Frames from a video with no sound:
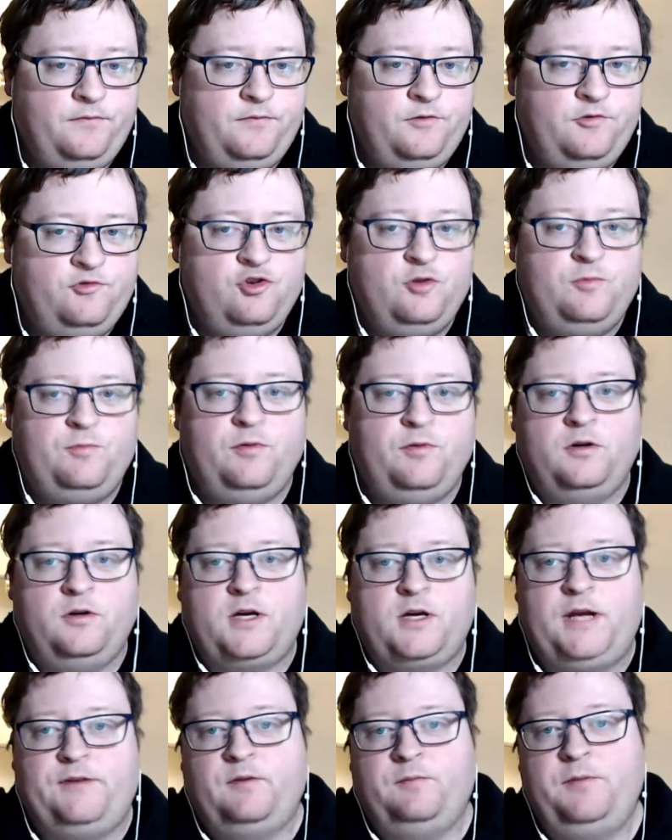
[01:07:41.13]
Drupal
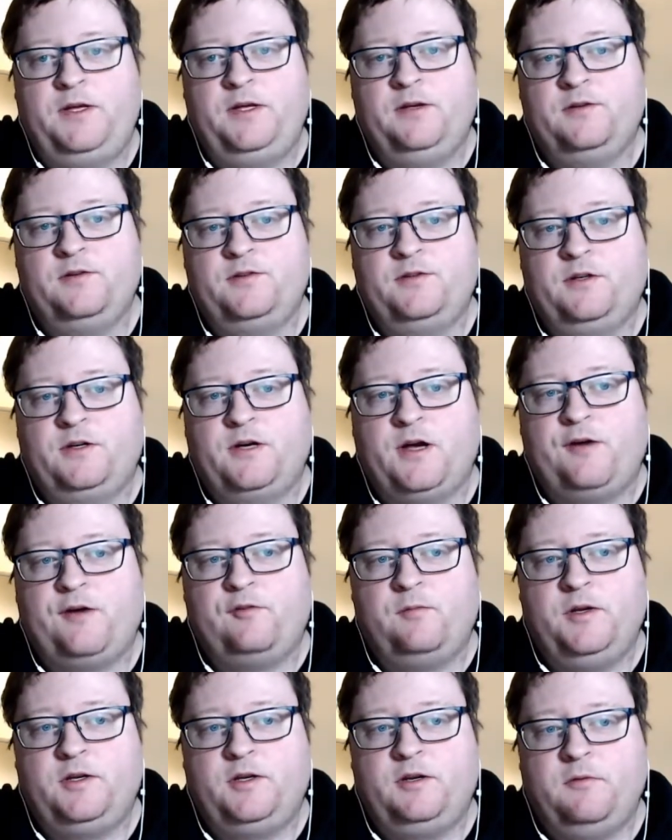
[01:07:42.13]
kind of appeals to
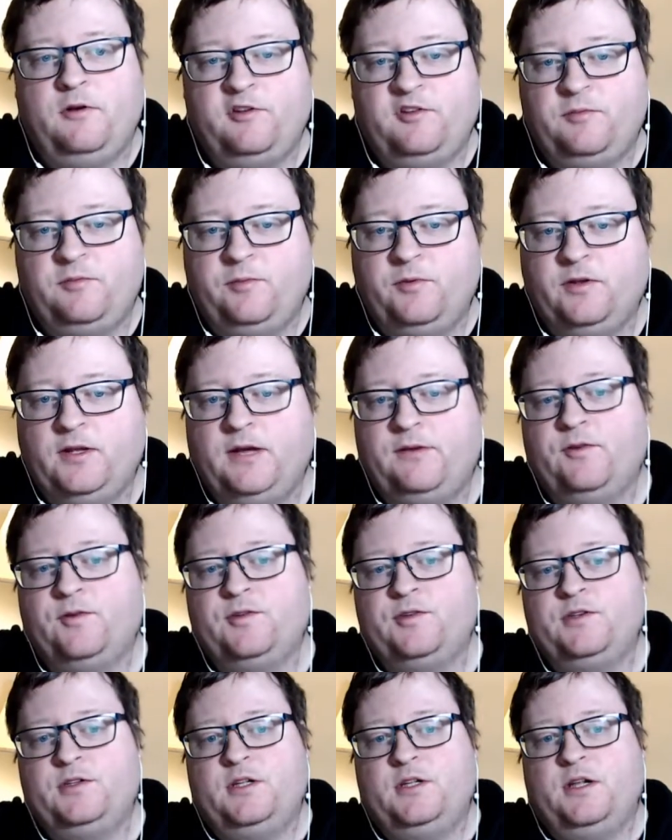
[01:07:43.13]
government in multiple
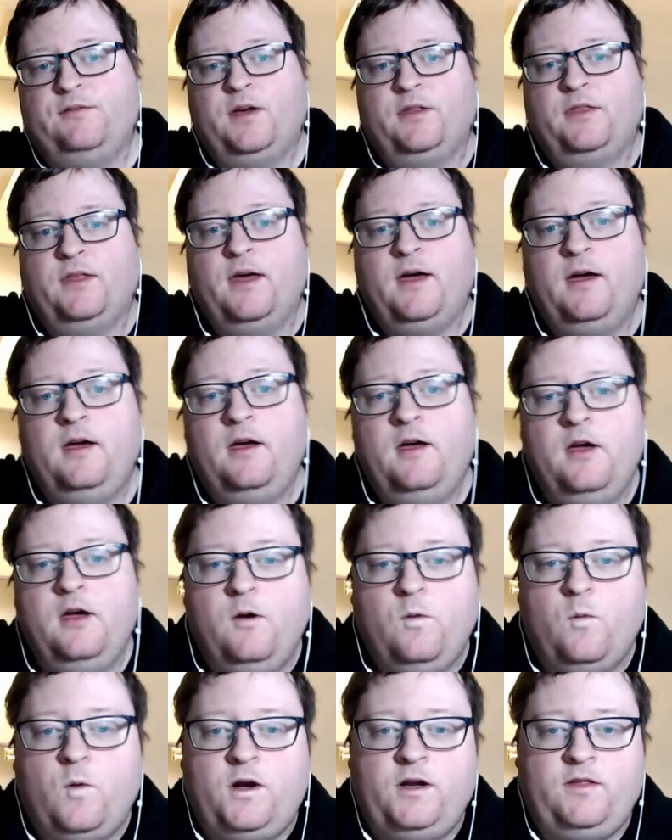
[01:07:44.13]
levels and stuff like that.
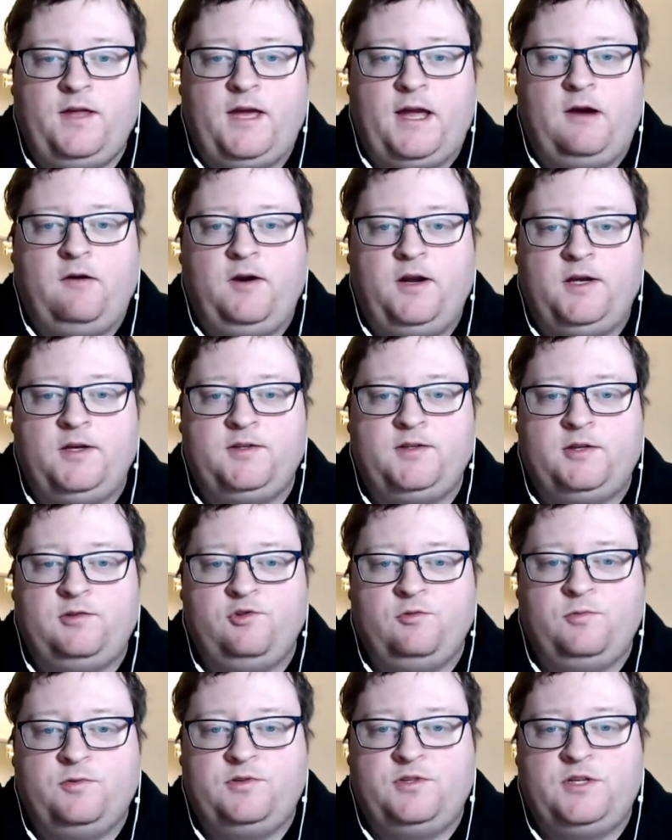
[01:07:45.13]
One of the areas that
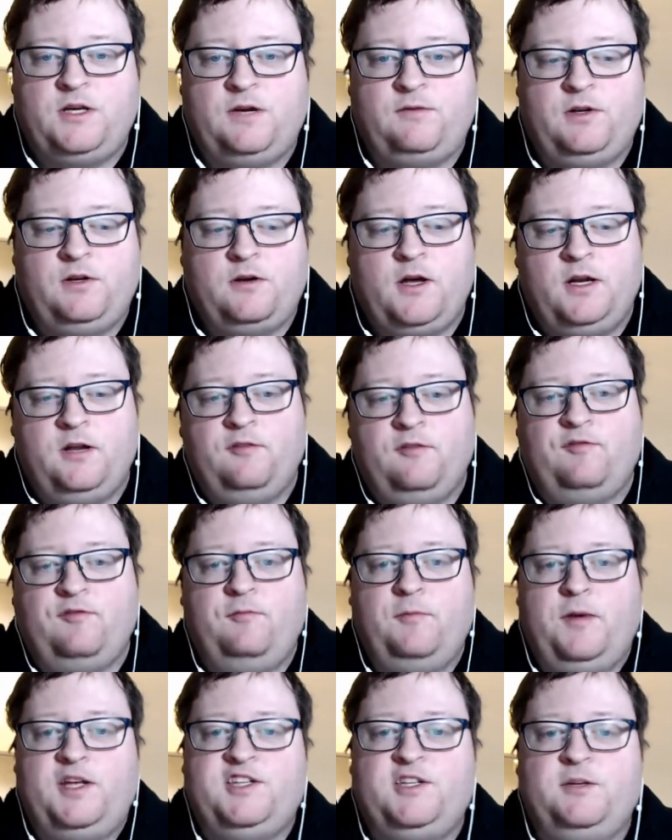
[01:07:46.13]
Drupal 7 kind of
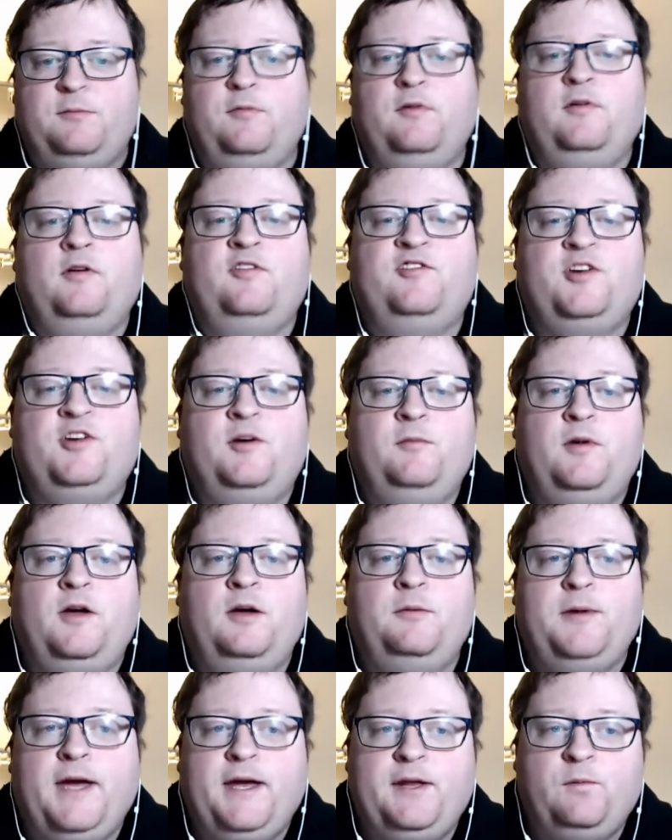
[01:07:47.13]
made some
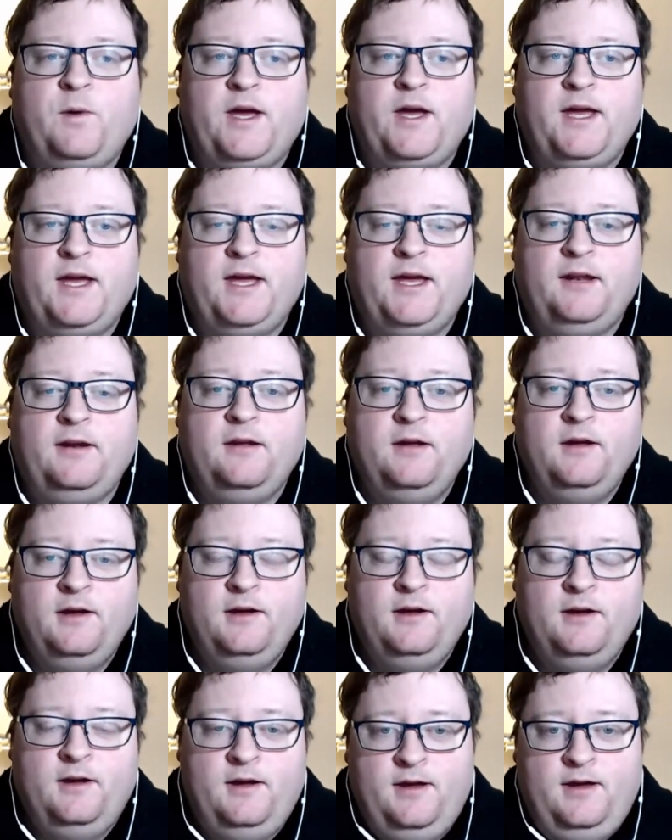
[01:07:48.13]
headway in
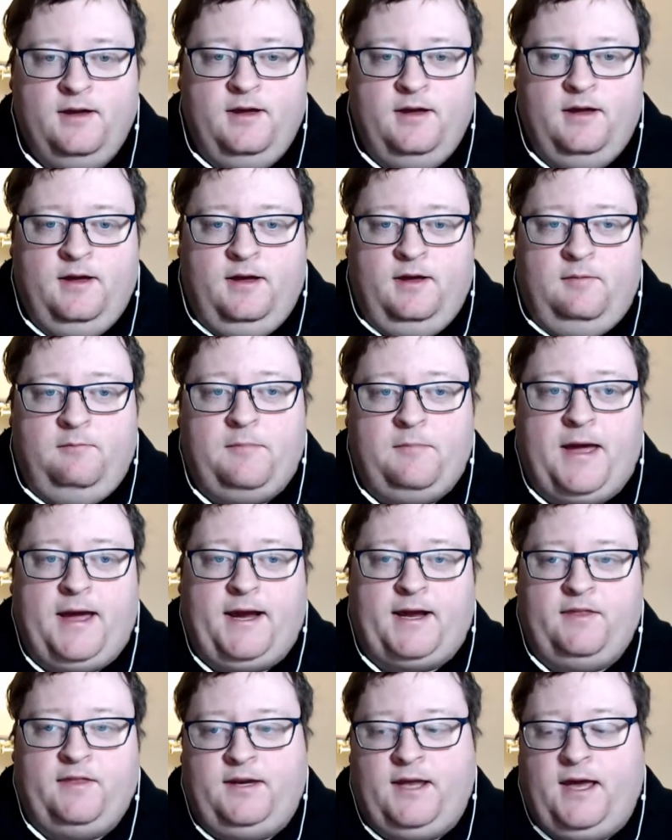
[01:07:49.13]
back
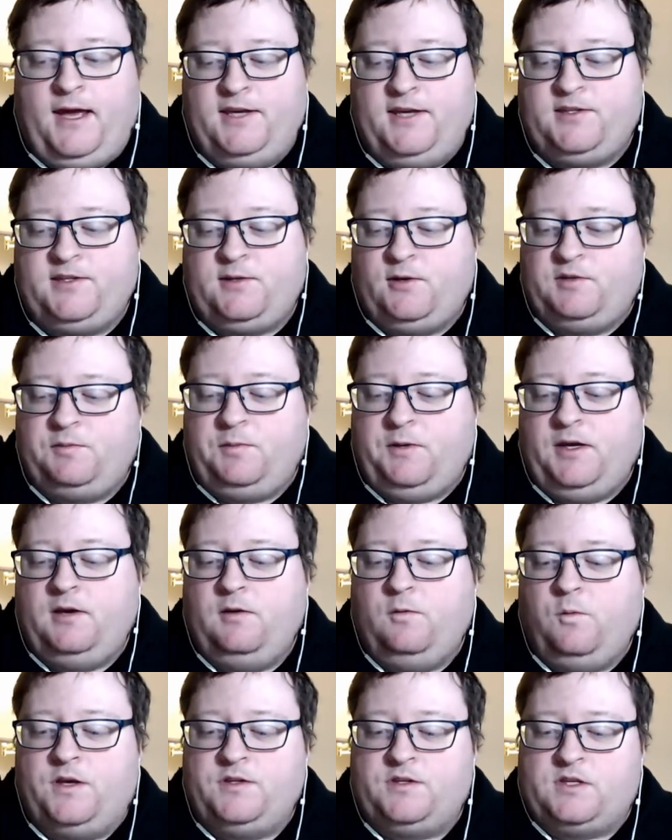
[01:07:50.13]
in the day, so to speak,
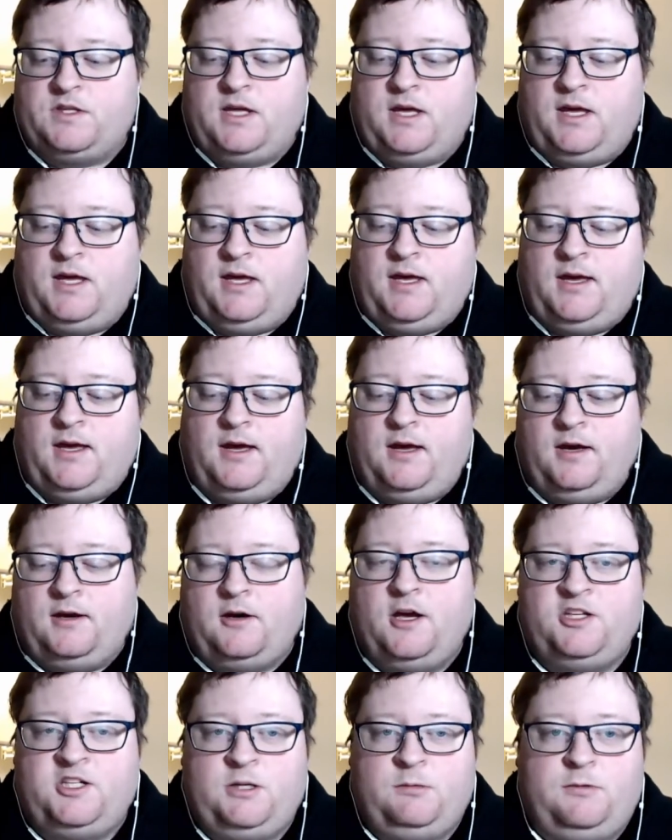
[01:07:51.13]
was the
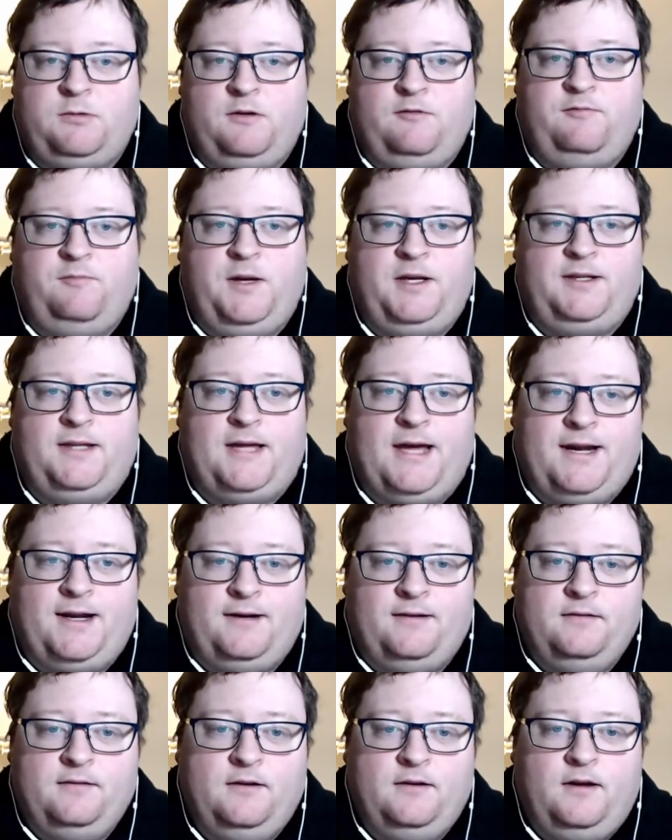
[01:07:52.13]
concept of big data,
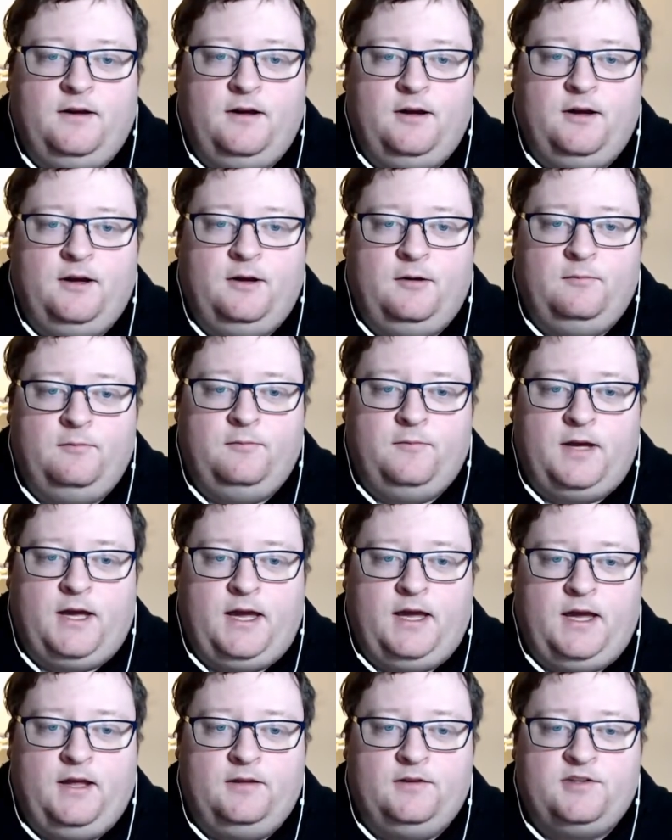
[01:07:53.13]

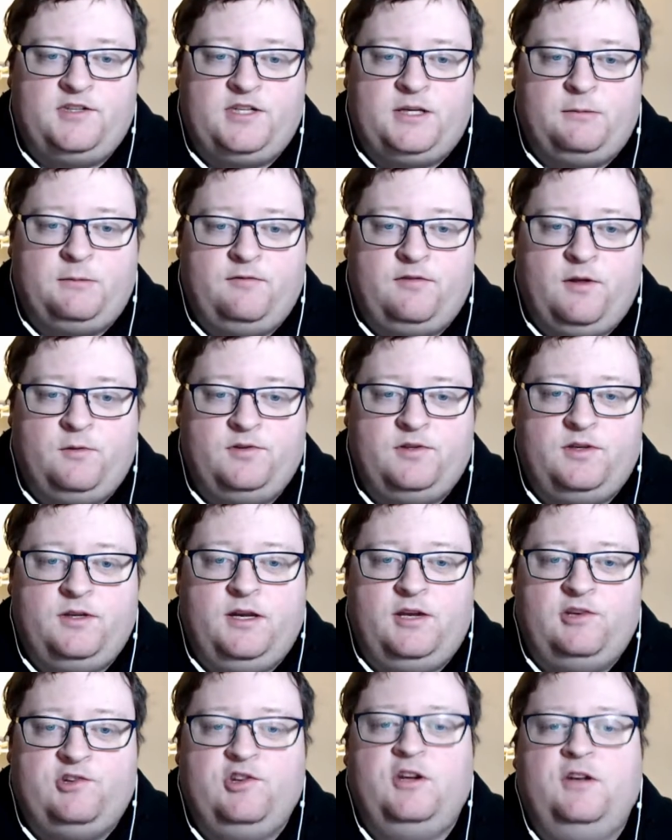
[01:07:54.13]
and some of those
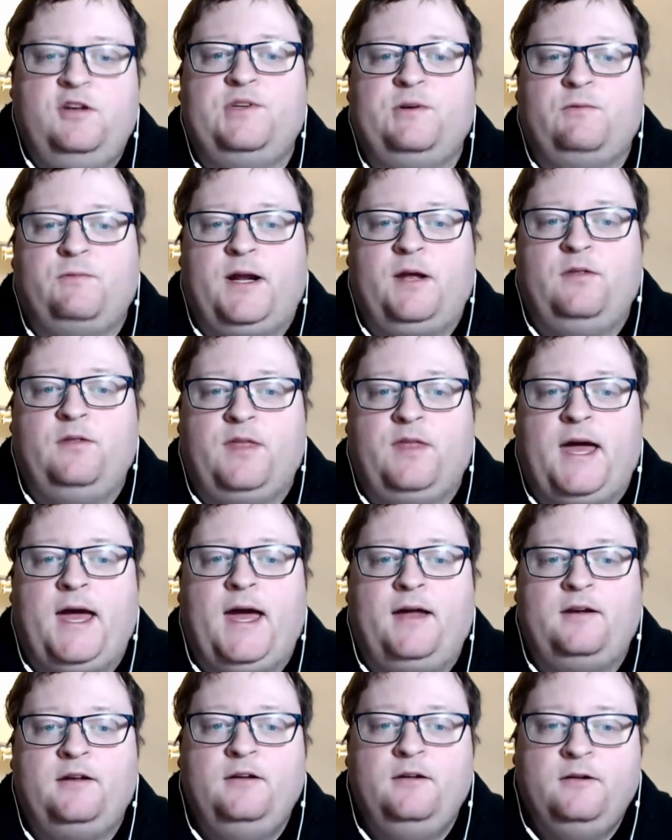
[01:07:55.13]
initiatives around
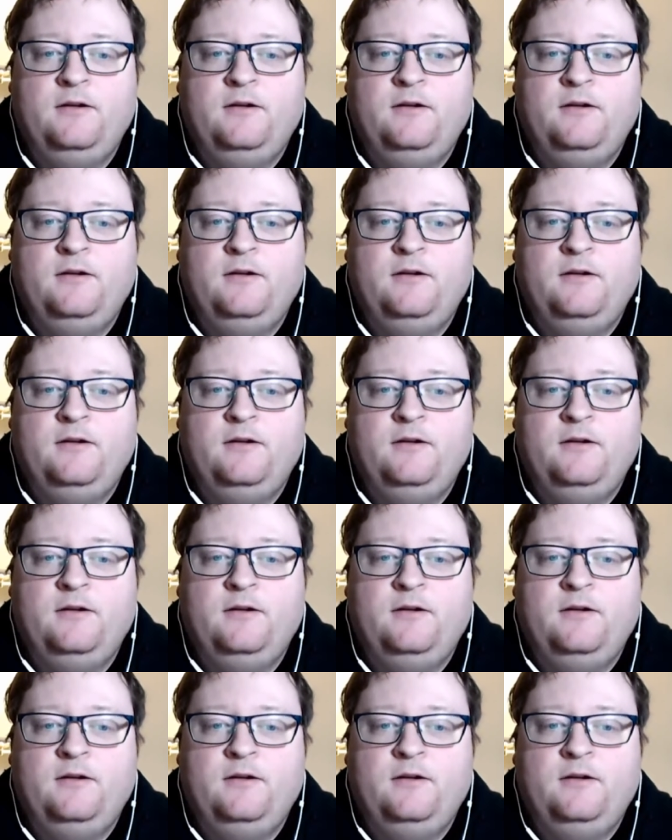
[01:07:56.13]
that.